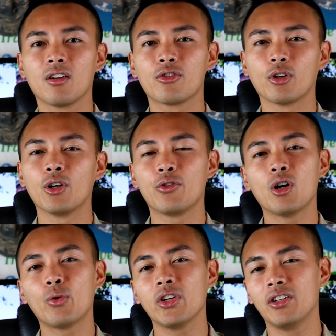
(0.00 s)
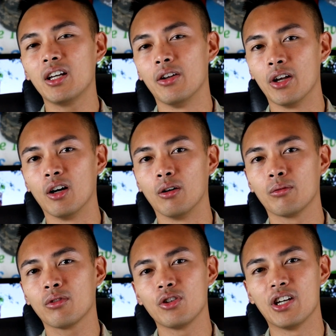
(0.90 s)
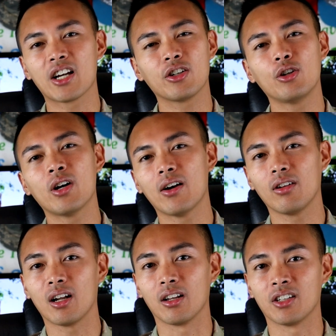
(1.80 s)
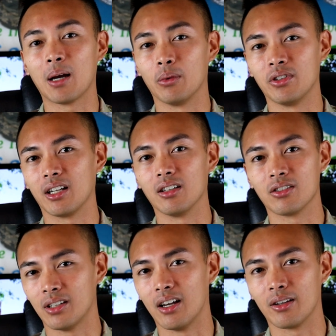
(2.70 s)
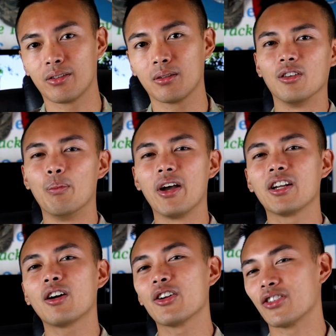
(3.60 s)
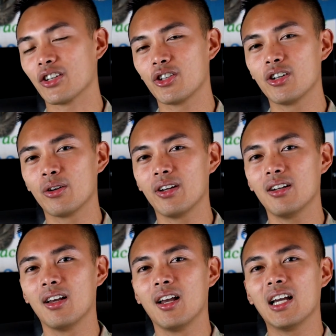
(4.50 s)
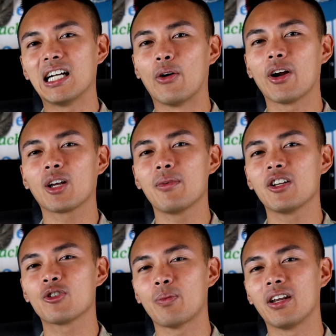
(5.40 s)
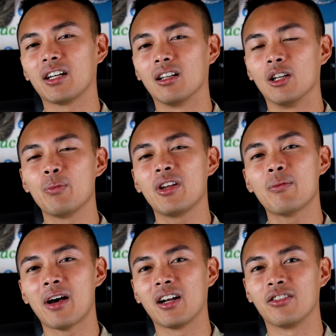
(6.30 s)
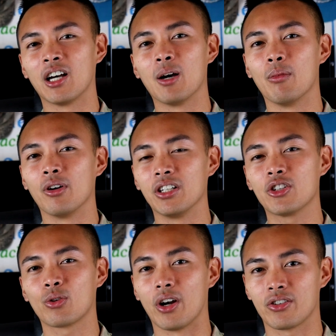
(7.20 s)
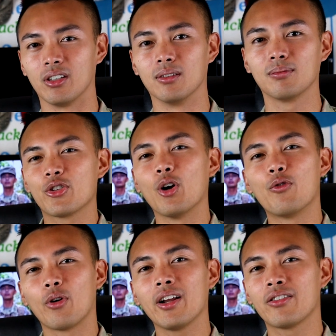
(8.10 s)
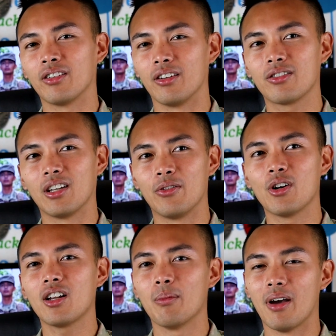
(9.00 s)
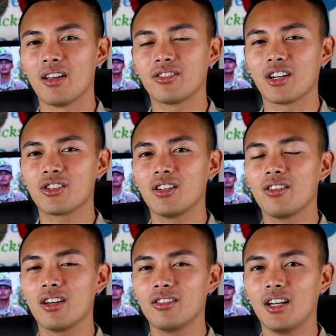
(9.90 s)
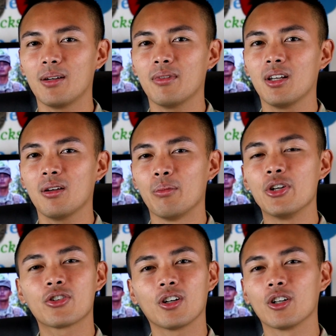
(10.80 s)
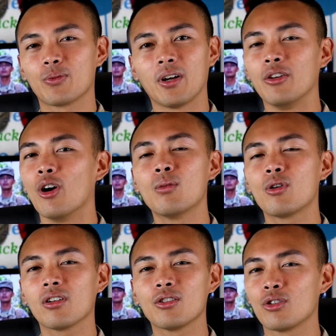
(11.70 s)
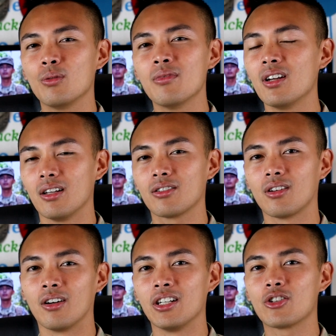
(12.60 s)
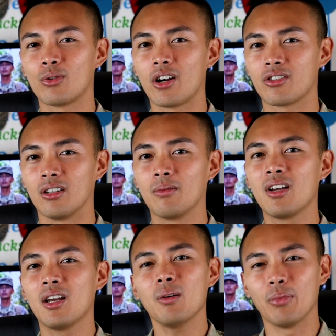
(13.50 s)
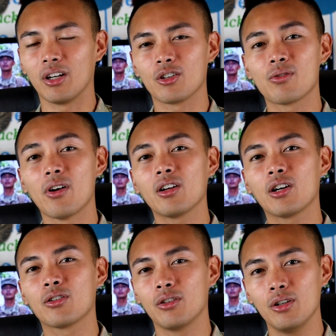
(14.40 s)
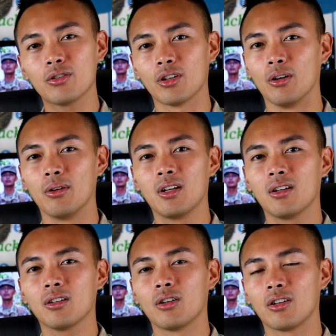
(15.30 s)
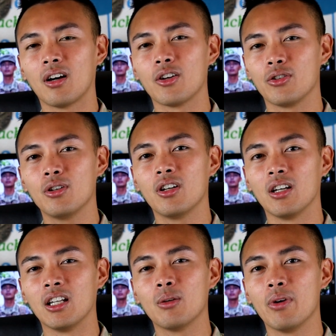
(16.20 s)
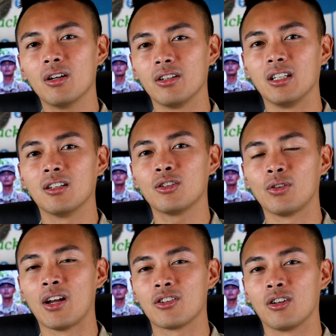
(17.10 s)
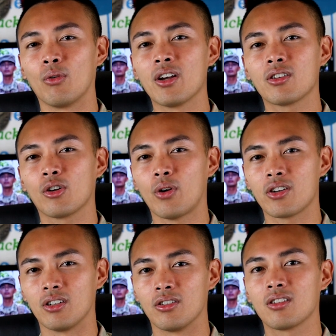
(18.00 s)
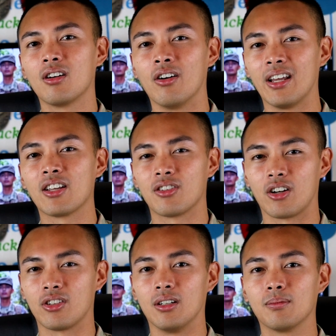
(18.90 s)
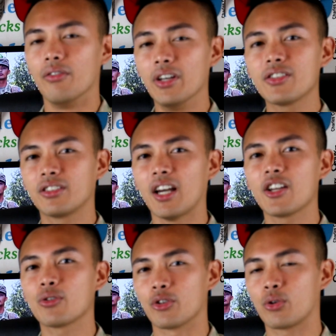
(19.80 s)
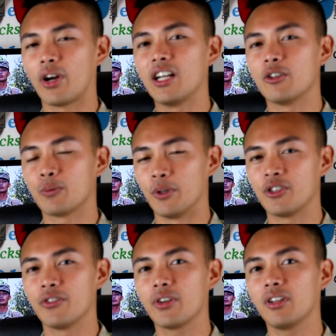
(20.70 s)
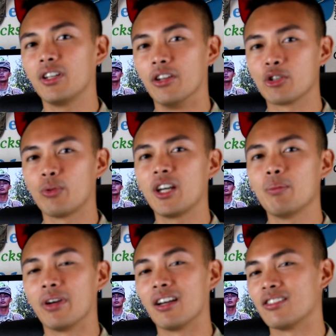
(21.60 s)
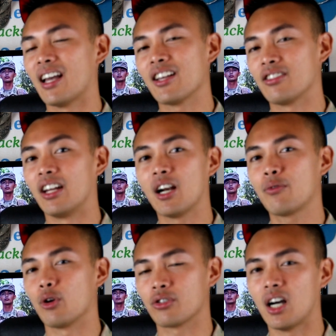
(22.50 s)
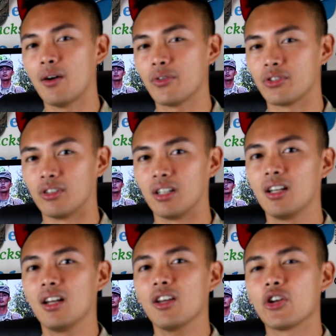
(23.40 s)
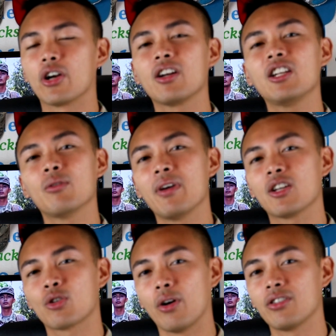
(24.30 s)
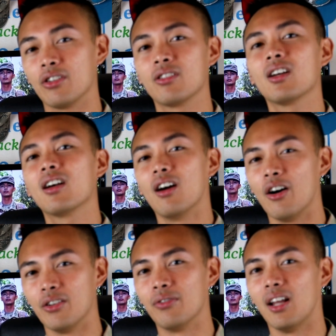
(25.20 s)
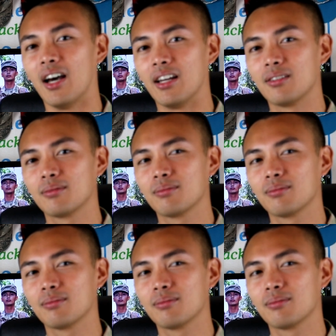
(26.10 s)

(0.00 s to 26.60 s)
So if you already didn't know, you actually don't have a lot of time to take this test. Depending on the section you're in, I recommend spending a limited amount of time on each question. So for instance, if you're on the math section of the exam, be sure to spend no more than 2 minutes on each question, because failure to do so could cause you the inability to answer the rest of the questions on that section. This test was created specifically this way because as an Air Force officer, you're going to need to make choices on the fly.